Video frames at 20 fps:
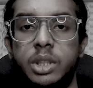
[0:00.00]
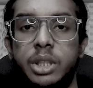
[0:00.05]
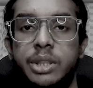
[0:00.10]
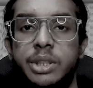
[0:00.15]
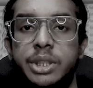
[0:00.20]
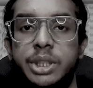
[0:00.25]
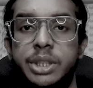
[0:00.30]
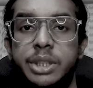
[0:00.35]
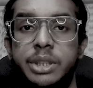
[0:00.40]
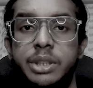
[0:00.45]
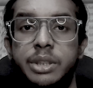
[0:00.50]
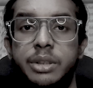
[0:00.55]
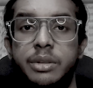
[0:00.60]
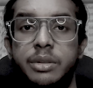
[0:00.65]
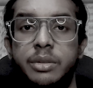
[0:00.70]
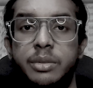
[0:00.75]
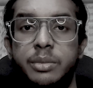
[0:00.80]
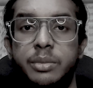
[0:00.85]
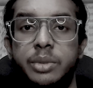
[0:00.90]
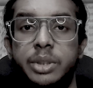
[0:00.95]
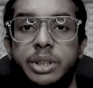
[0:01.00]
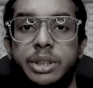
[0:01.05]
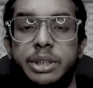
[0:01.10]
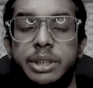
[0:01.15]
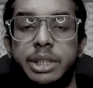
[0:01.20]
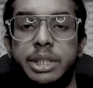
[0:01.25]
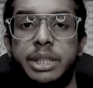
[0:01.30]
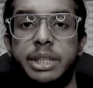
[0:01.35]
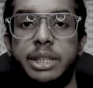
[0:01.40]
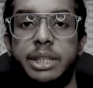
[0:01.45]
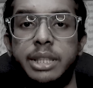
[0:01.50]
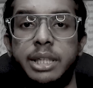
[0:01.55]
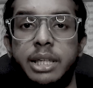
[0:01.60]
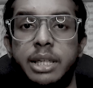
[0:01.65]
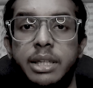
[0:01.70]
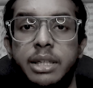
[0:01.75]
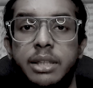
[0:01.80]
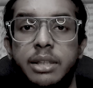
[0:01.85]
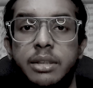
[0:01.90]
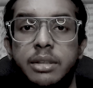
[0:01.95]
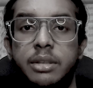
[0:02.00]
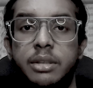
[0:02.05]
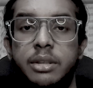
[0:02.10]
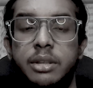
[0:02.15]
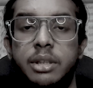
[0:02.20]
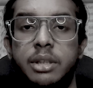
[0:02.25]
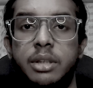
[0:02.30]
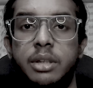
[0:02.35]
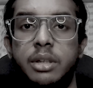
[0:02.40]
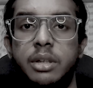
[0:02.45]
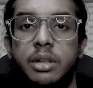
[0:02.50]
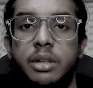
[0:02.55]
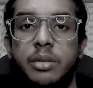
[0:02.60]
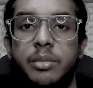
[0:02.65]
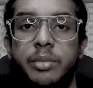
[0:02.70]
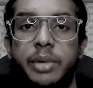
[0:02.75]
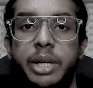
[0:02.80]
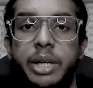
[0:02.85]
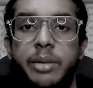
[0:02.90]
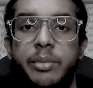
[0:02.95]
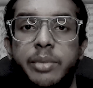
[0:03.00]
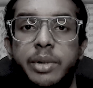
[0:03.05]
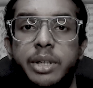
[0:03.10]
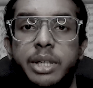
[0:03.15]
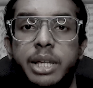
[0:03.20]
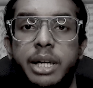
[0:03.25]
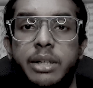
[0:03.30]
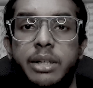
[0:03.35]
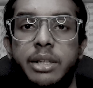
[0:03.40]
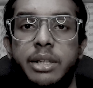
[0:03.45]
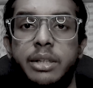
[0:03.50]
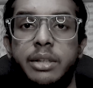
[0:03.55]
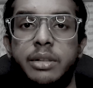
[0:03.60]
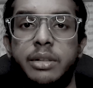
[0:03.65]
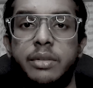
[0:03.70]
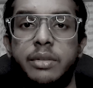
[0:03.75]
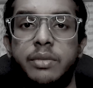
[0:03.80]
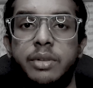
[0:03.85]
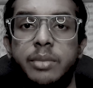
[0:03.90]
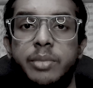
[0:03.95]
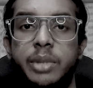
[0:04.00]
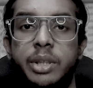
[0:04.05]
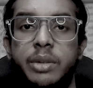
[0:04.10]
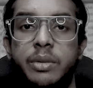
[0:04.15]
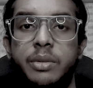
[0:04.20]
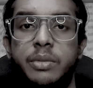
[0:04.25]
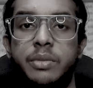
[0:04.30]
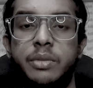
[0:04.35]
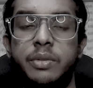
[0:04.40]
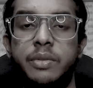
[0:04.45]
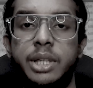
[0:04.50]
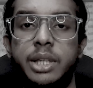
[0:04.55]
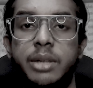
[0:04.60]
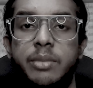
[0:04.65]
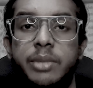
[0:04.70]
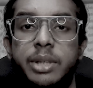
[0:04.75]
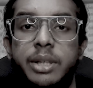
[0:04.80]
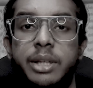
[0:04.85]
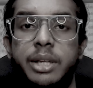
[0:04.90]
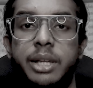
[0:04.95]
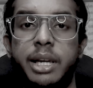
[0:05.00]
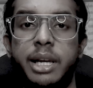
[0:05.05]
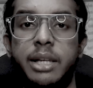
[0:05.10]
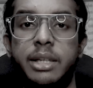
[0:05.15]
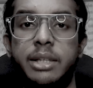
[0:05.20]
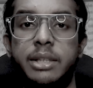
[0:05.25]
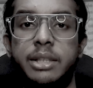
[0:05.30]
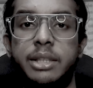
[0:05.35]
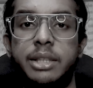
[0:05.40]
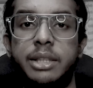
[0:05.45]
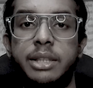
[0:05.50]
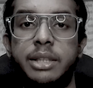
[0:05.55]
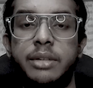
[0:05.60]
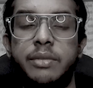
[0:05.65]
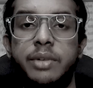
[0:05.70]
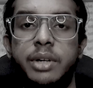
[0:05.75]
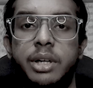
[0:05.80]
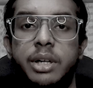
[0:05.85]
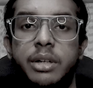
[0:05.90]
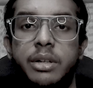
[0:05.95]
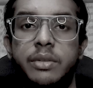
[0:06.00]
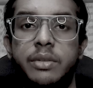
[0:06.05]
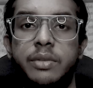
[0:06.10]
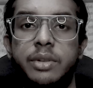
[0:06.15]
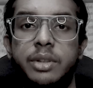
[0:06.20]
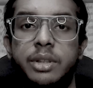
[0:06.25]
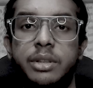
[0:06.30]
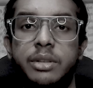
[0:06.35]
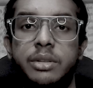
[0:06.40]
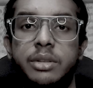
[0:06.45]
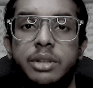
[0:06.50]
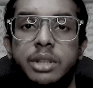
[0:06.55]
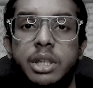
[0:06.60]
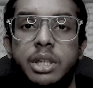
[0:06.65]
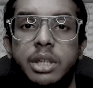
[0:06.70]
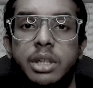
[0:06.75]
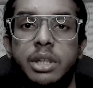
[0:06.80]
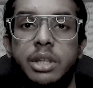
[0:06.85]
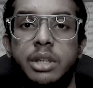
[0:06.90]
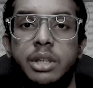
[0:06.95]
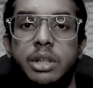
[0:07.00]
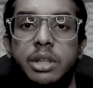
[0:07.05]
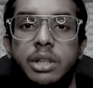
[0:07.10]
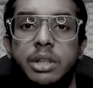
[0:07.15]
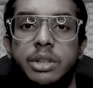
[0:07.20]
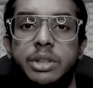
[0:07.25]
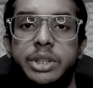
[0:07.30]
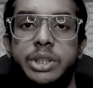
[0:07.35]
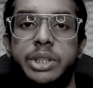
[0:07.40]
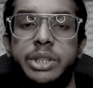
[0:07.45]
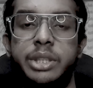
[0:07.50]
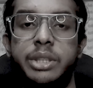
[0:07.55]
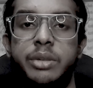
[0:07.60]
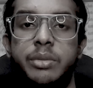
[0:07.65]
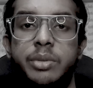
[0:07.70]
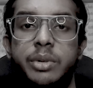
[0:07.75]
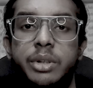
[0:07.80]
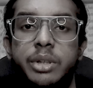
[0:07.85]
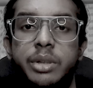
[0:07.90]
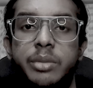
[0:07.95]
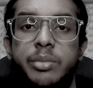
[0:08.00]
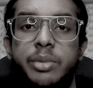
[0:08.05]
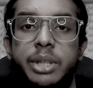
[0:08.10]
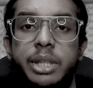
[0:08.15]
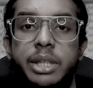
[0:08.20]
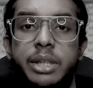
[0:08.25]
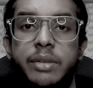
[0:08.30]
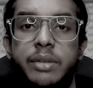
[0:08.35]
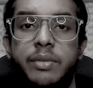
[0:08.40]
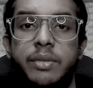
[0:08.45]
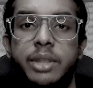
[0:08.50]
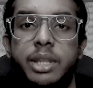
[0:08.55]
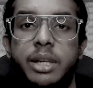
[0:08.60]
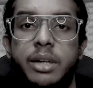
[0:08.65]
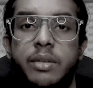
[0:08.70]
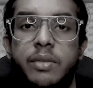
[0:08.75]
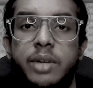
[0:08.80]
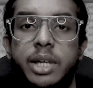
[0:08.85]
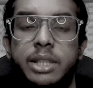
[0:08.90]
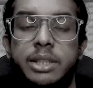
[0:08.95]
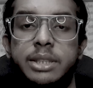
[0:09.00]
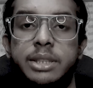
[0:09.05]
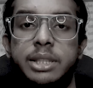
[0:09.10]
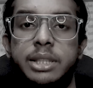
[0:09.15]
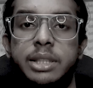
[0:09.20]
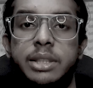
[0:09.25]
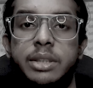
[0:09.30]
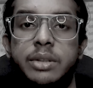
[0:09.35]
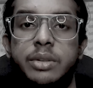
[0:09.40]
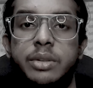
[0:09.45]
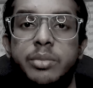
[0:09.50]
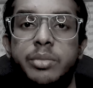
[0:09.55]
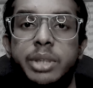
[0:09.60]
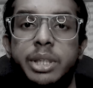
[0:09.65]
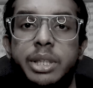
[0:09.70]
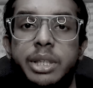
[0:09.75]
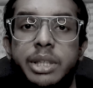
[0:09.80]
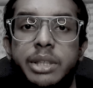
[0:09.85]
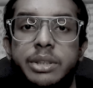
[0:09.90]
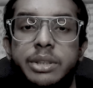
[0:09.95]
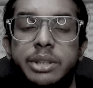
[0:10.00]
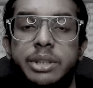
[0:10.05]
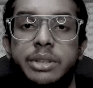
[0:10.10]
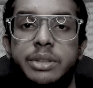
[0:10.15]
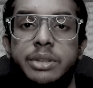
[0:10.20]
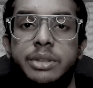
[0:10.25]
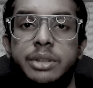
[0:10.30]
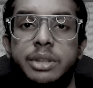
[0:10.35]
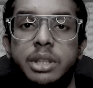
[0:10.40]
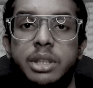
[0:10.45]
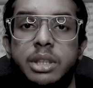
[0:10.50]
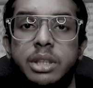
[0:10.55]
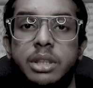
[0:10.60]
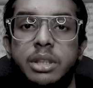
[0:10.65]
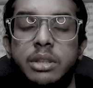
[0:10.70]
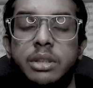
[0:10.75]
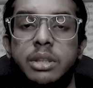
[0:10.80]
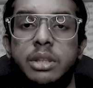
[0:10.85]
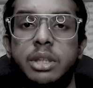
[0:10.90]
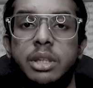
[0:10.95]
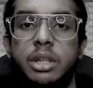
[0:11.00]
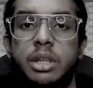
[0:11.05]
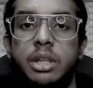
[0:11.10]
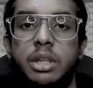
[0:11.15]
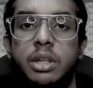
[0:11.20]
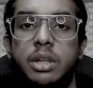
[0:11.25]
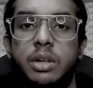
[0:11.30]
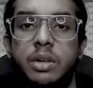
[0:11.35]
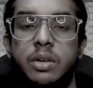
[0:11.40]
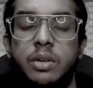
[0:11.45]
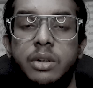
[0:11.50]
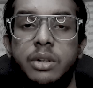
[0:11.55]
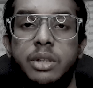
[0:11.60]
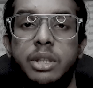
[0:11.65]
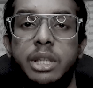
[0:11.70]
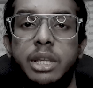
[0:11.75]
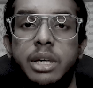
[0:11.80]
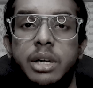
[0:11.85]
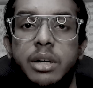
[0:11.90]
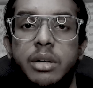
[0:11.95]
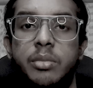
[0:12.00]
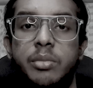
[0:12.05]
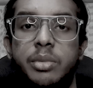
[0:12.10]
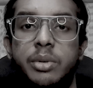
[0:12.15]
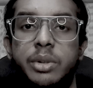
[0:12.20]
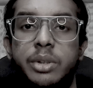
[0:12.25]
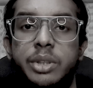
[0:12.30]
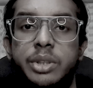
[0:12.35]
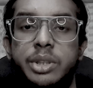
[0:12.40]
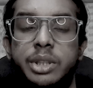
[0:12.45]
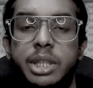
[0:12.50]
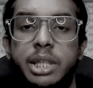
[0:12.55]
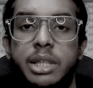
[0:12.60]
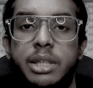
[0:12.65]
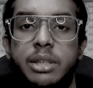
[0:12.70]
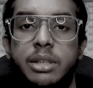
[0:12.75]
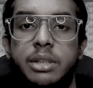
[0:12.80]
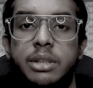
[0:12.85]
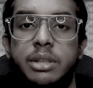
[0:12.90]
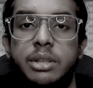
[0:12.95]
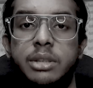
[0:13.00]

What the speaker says: She was in denial, her mind protecting her from the overwhelming reality in front of her. She didn't want to believe that Vasily could be dangerous to her or to their unborn child.